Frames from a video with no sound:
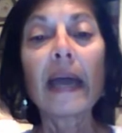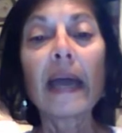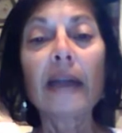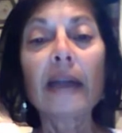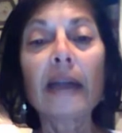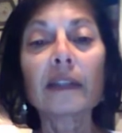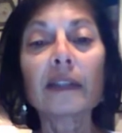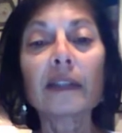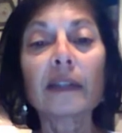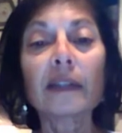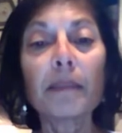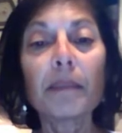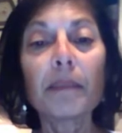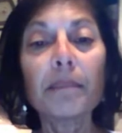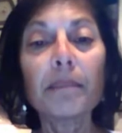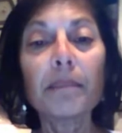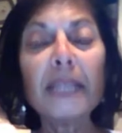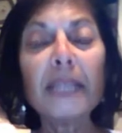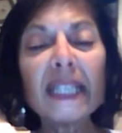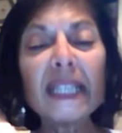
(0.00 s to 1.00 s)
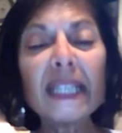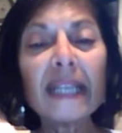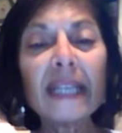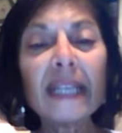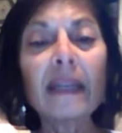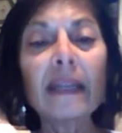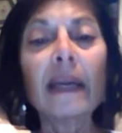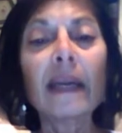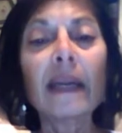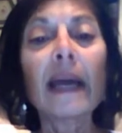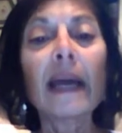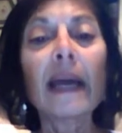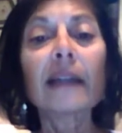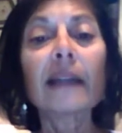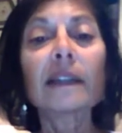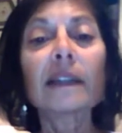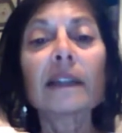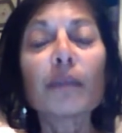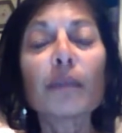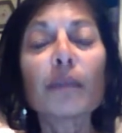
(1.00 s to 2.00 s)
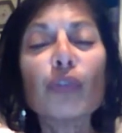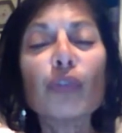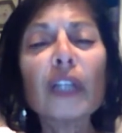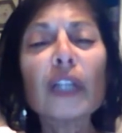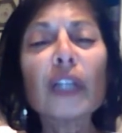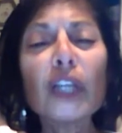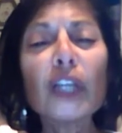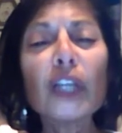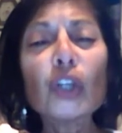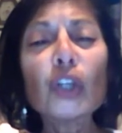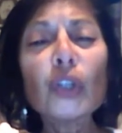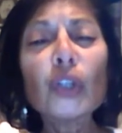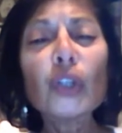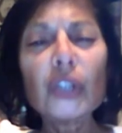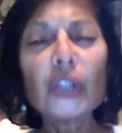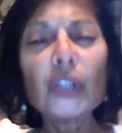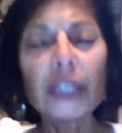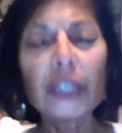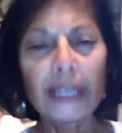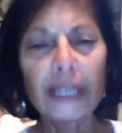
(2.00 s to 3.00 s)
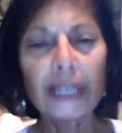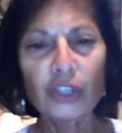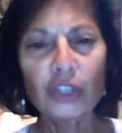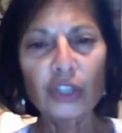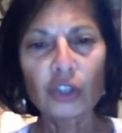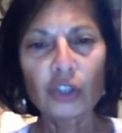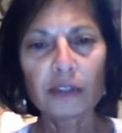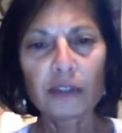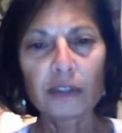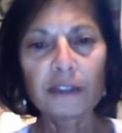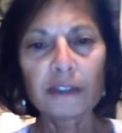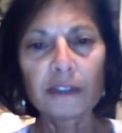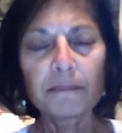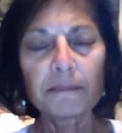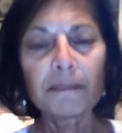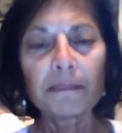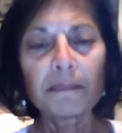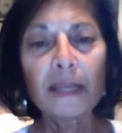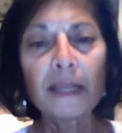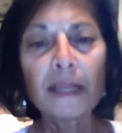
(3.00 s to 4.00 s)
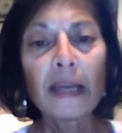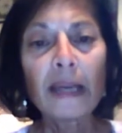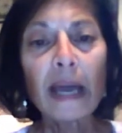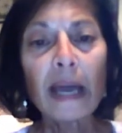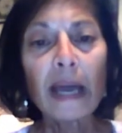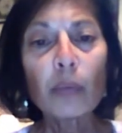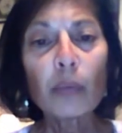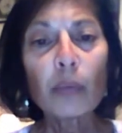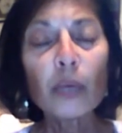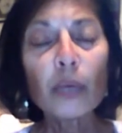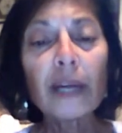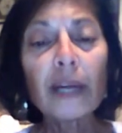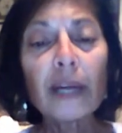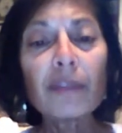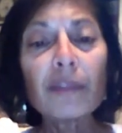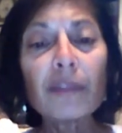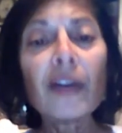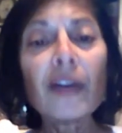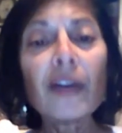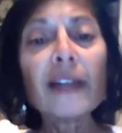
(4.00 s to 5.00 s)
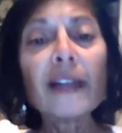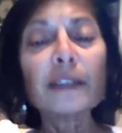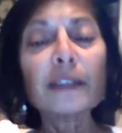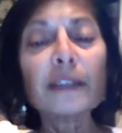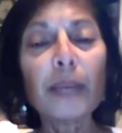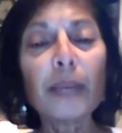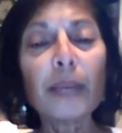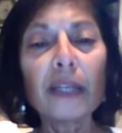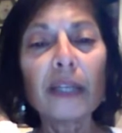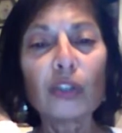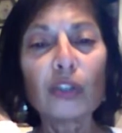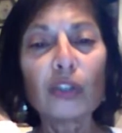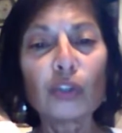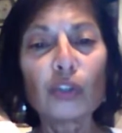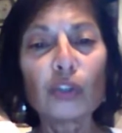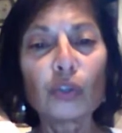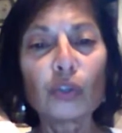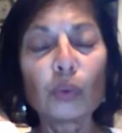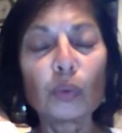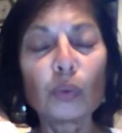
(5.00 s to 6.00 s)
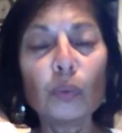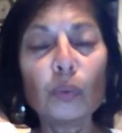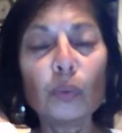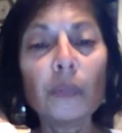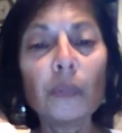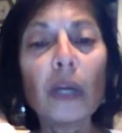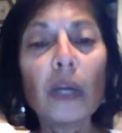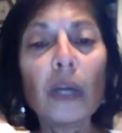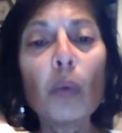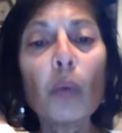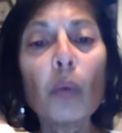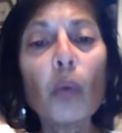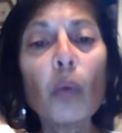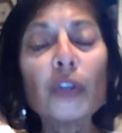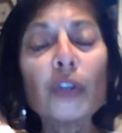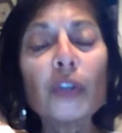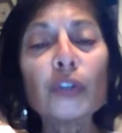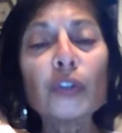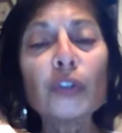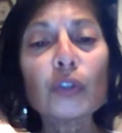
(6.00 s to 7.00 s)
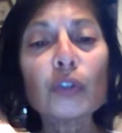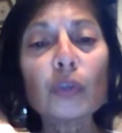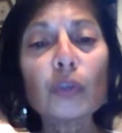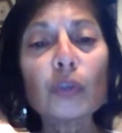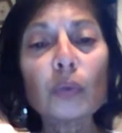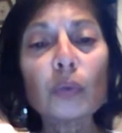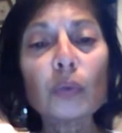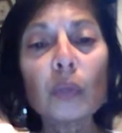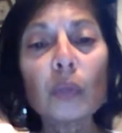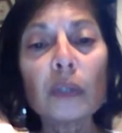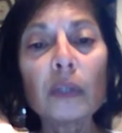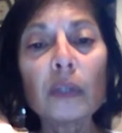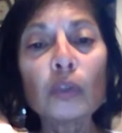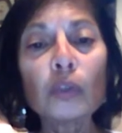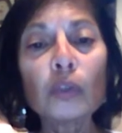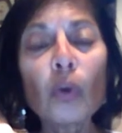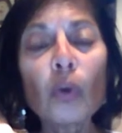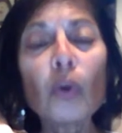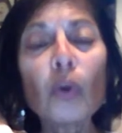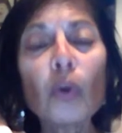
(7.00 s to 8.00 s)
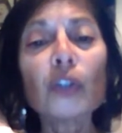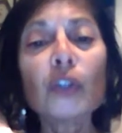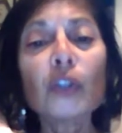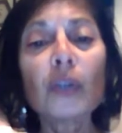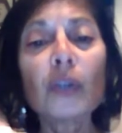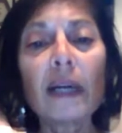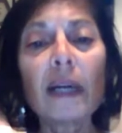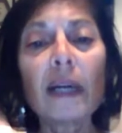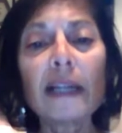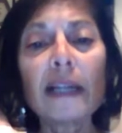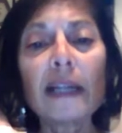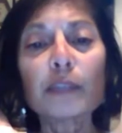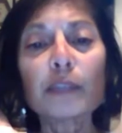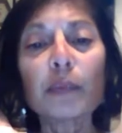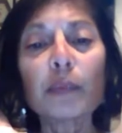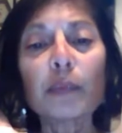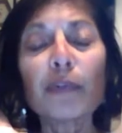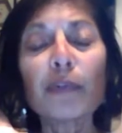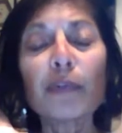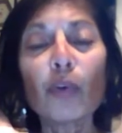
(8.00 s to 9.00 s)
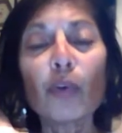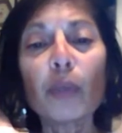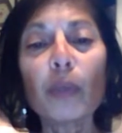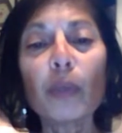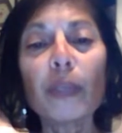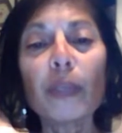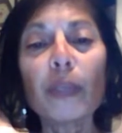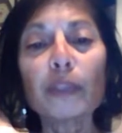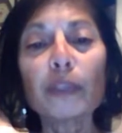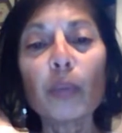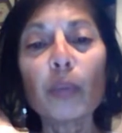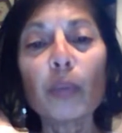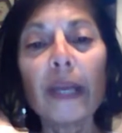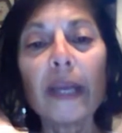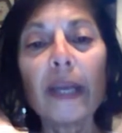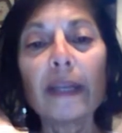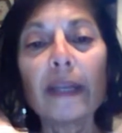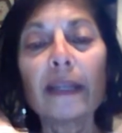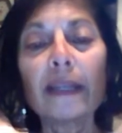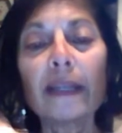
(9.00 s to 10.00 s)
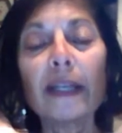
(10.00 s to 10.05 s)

and some meaning and some really good connections. And what I advised Mandy to do was to talk to her husband before he went away,